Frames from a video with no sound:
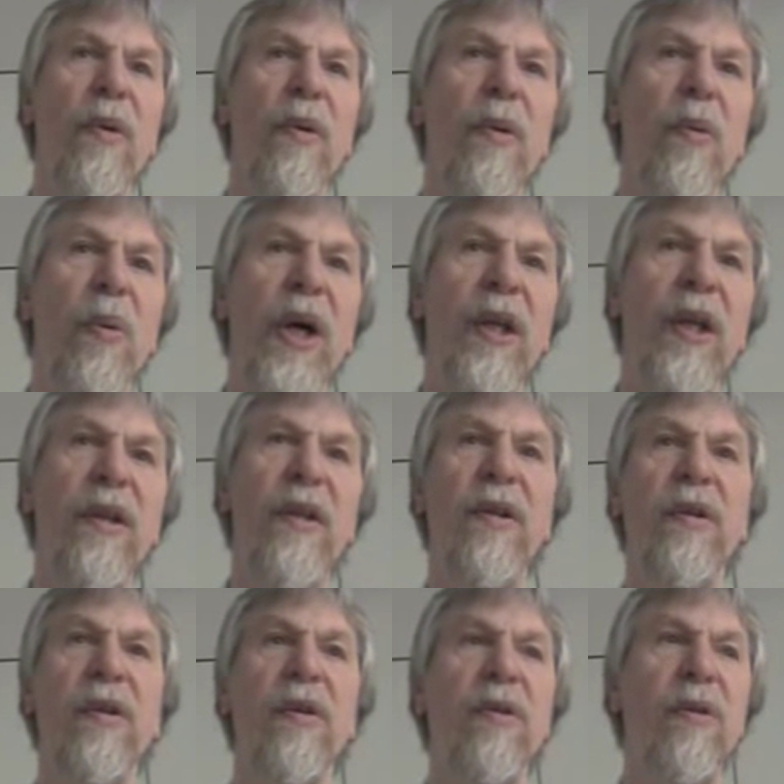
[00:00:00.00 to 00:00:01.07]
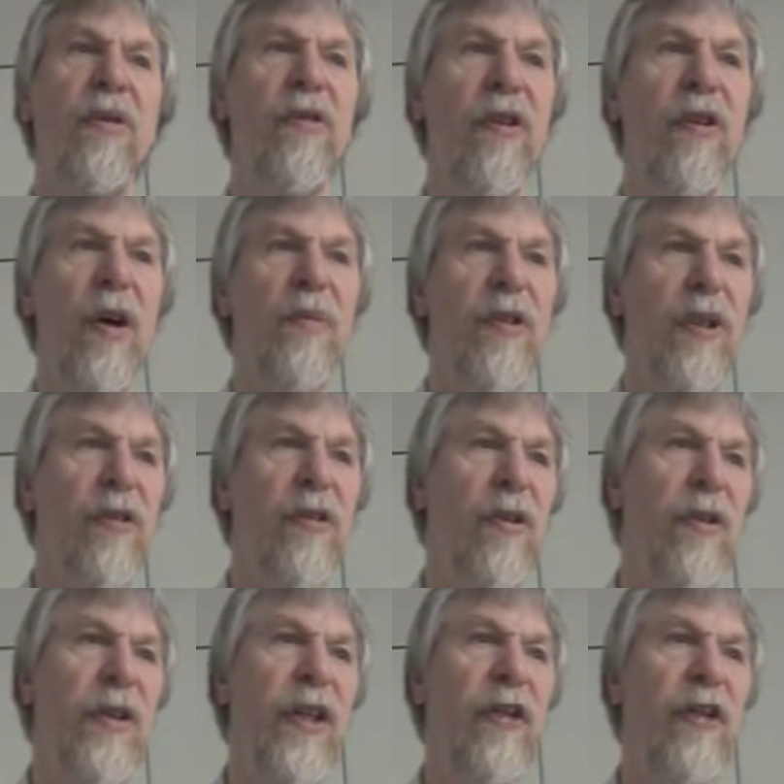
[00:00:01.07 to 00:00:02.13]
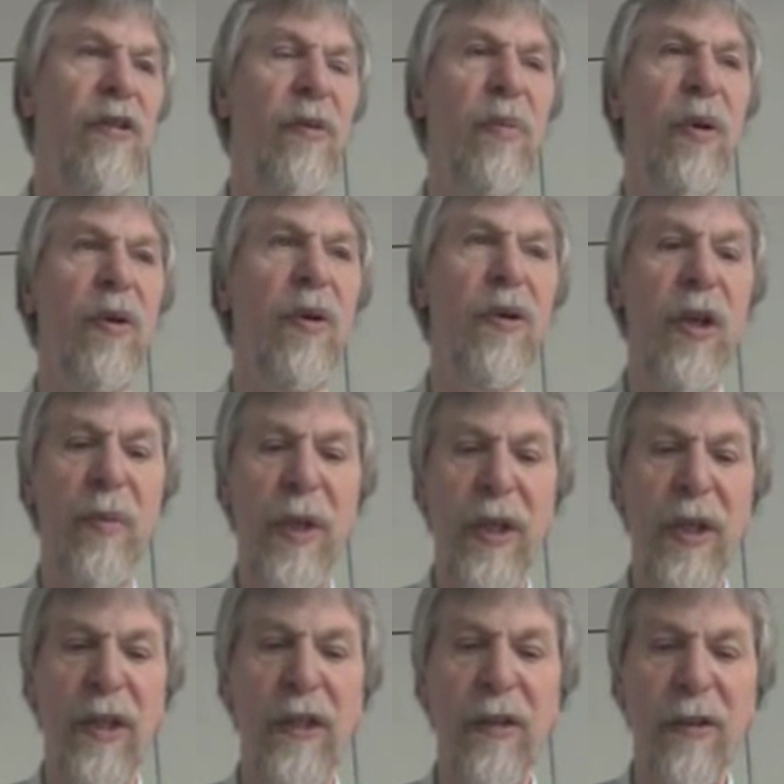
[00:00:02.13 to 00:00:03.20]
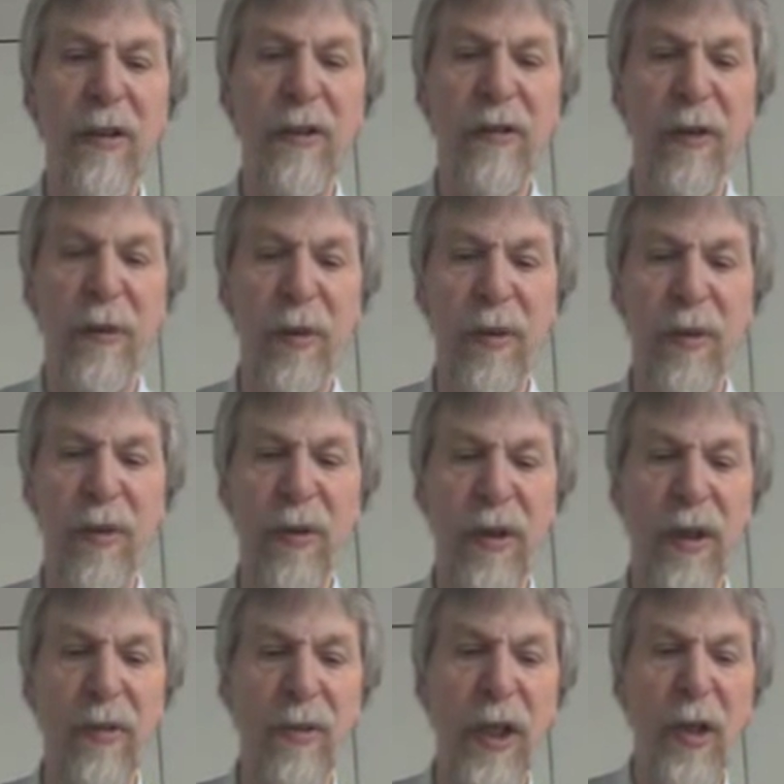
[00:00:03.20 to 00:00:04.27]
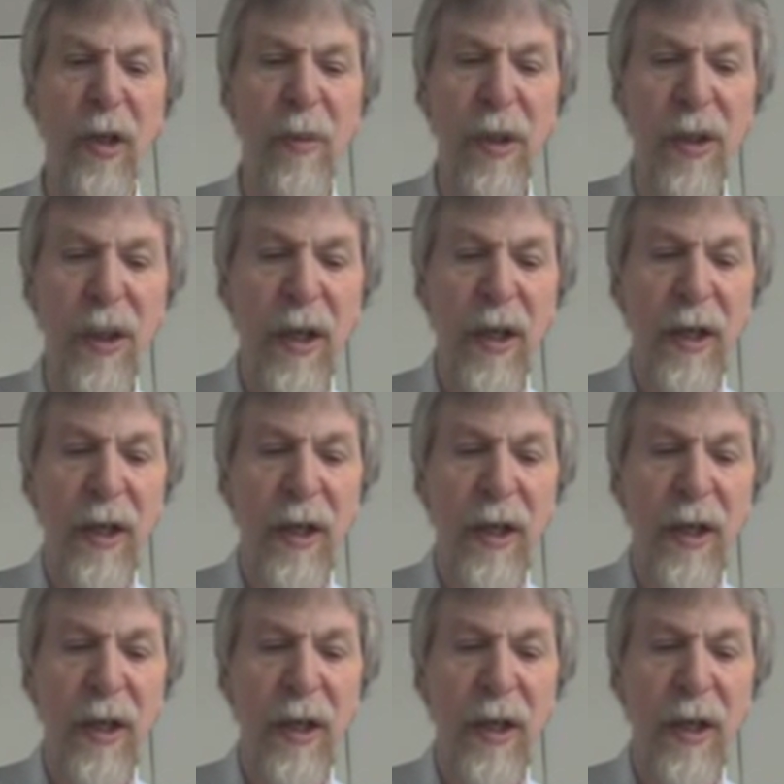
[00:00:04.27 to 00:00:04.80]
When you use object-oriented programming in a distributed environment,